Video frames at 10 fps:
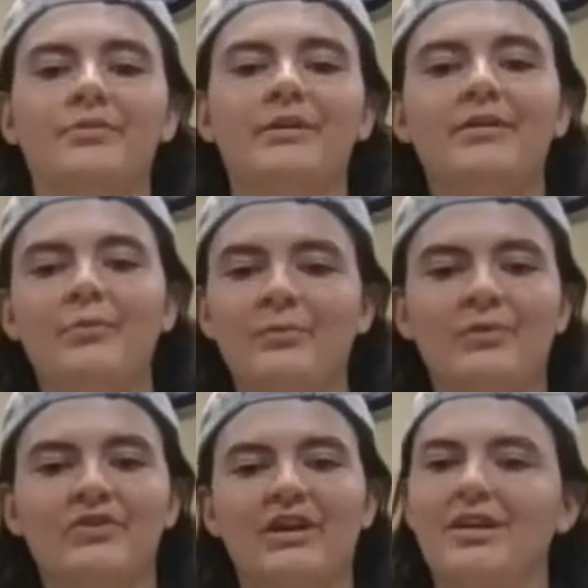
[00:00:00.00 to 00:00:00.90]
it one
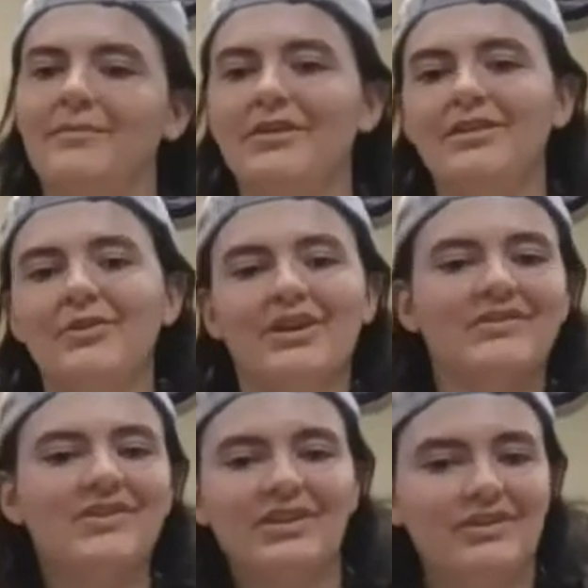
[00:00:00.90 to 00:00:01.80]
more time and you guys
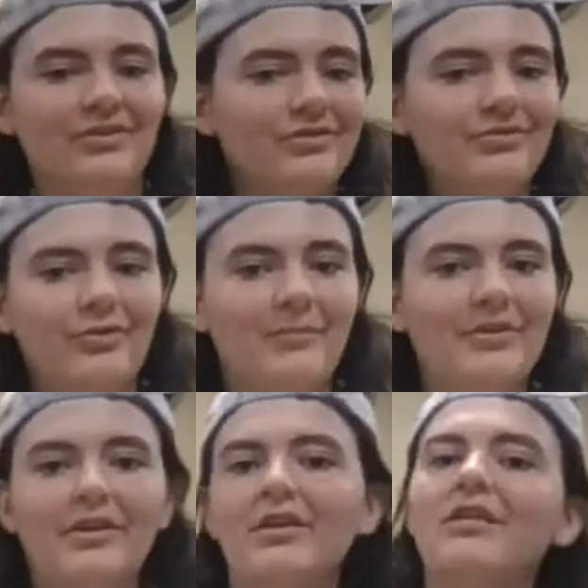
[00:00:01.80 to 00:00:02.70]
can drum
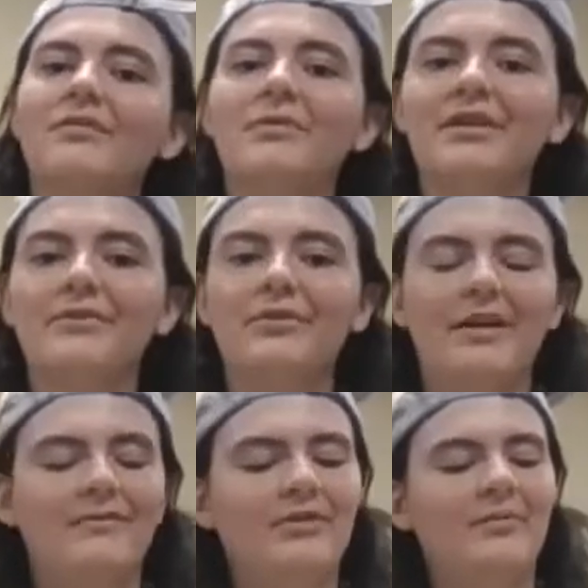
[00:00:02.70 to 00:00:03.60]
along on whatever you
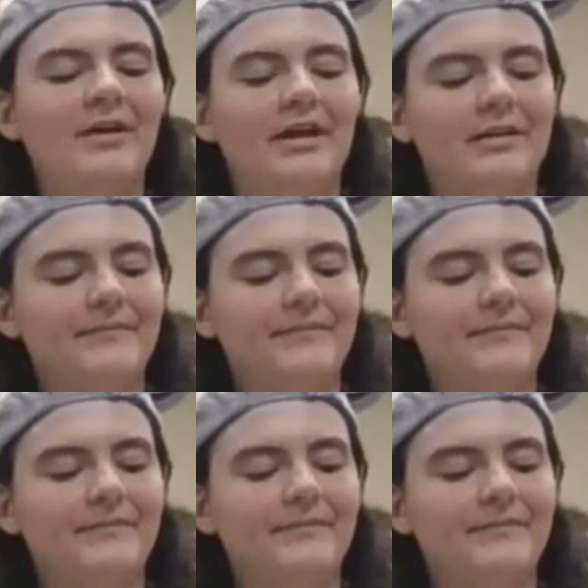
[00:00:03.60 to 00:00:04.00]
have nearby.